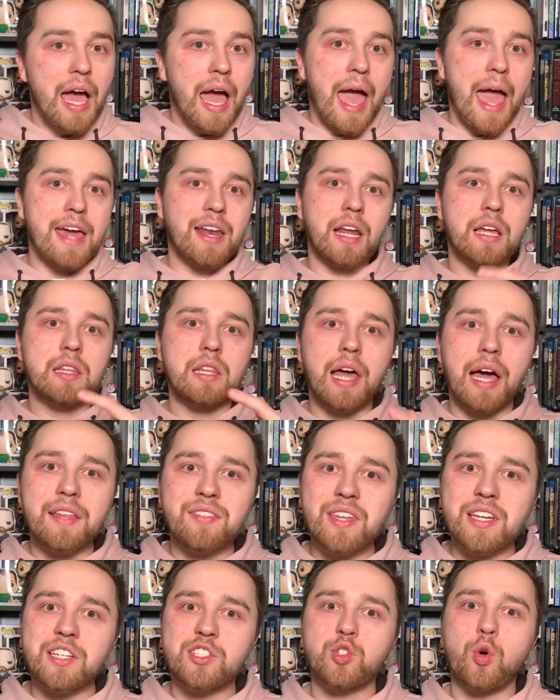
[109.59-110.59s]
And I like
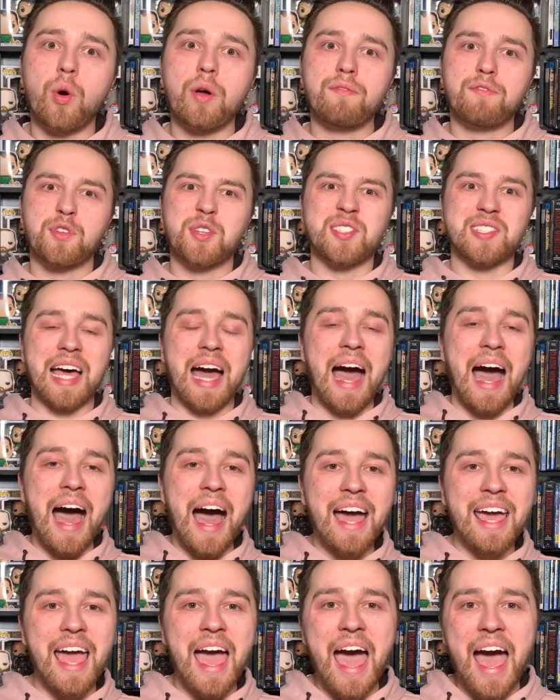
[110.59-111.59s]
that it's going for this
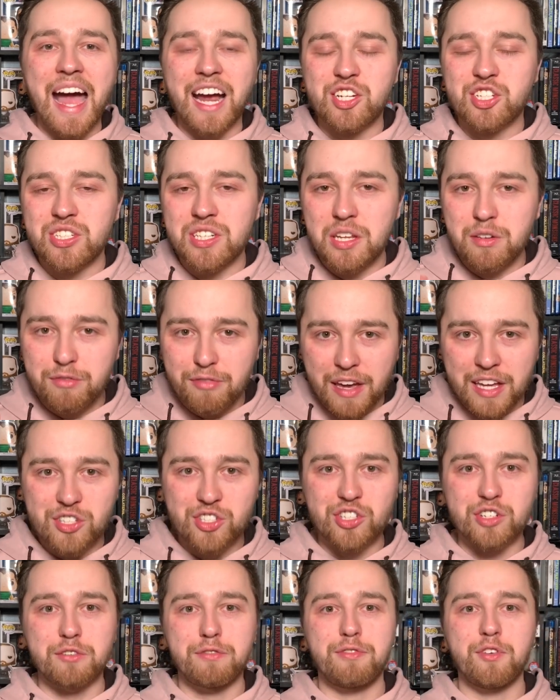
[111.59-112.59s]
high action
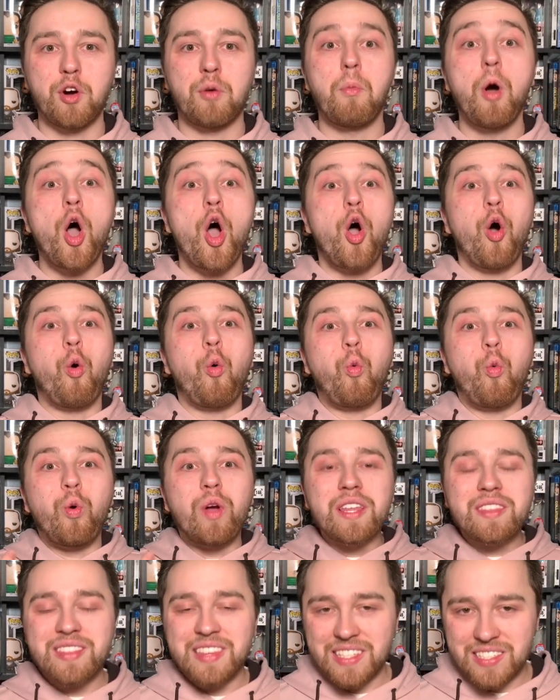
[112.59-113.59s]
adventure film
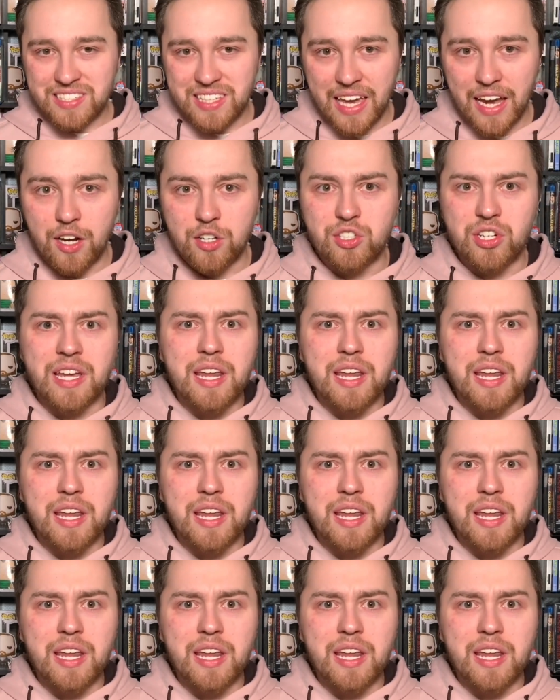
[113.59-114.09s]
with this character,